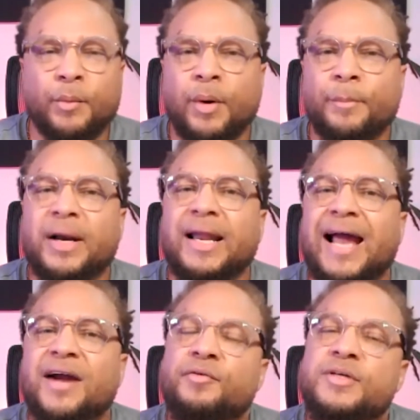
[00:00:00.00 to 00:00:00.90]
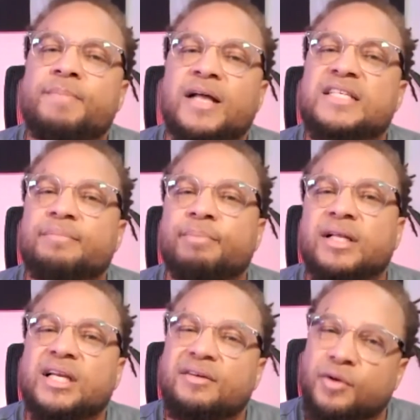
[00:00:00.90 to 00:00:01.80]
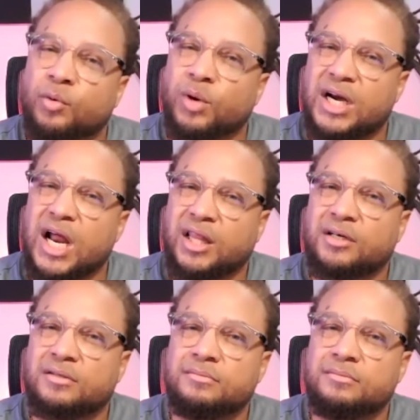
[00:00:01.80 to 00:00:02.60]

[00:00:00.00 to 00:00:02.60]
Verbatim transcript: but a lack of responsibility for one another.